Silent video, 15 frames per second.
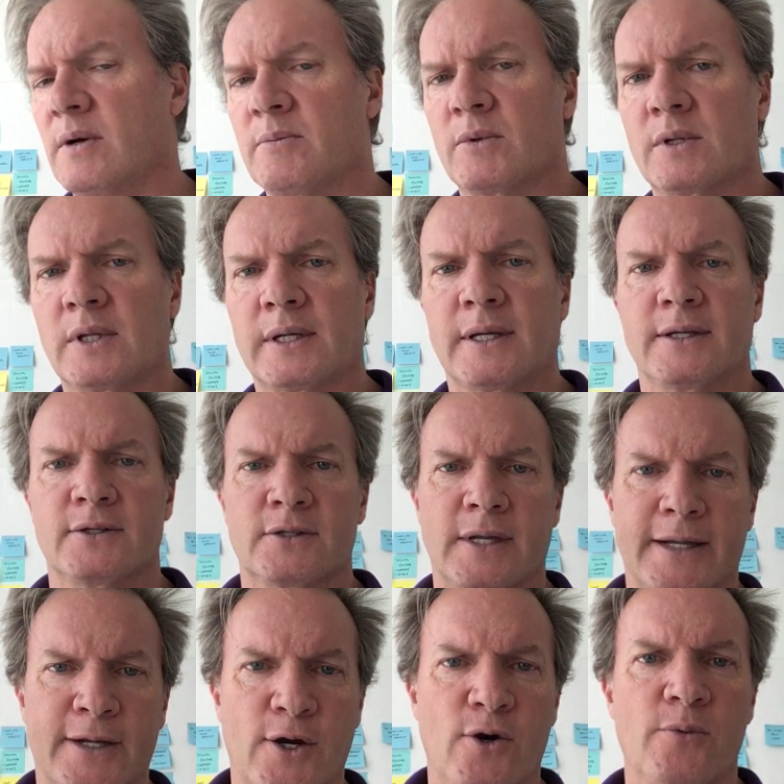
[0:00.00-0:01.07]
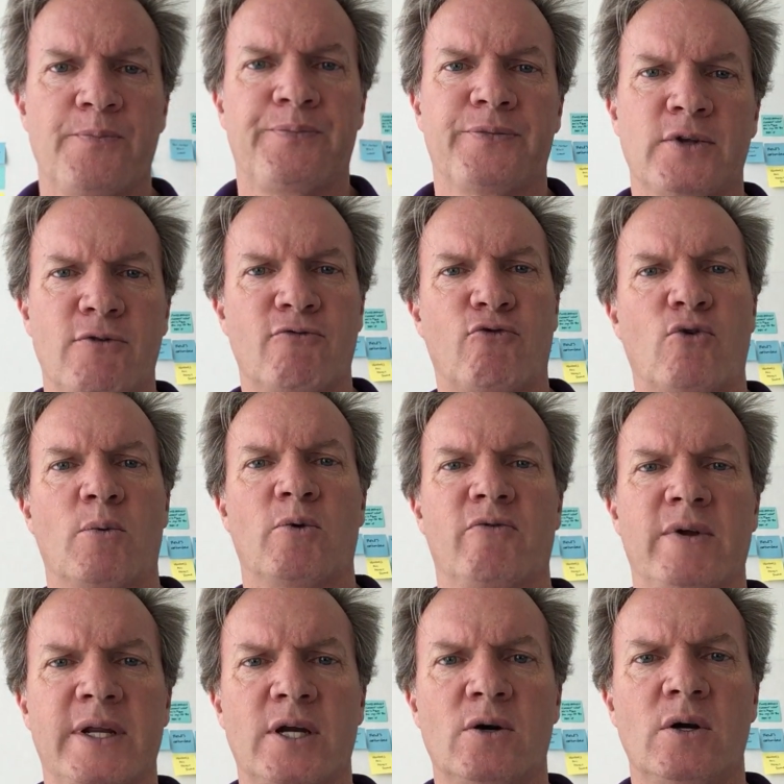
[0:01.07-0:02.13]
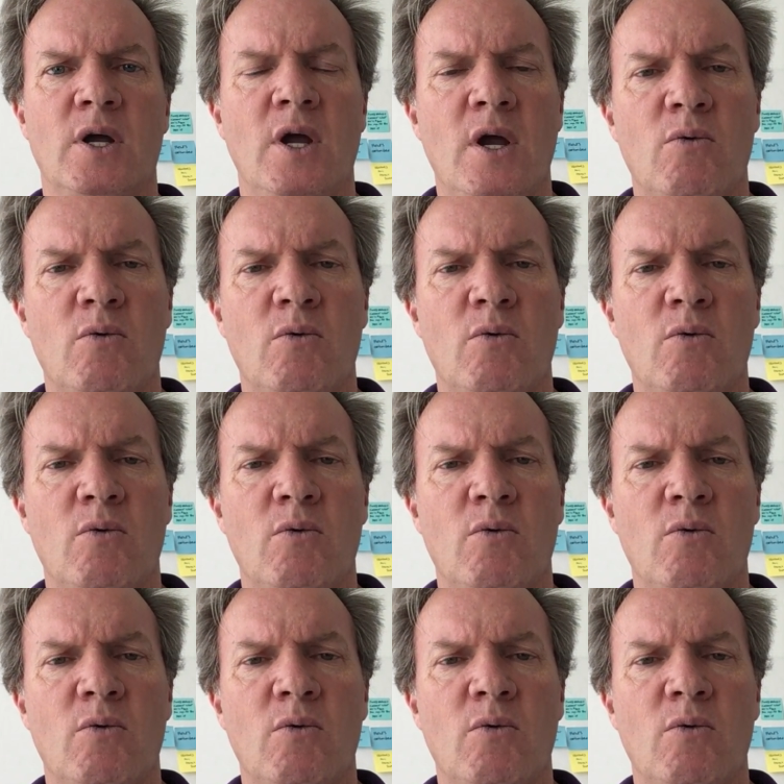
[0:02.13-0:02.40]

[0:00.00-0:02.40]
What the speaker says: I'm clicking as I go, informal video.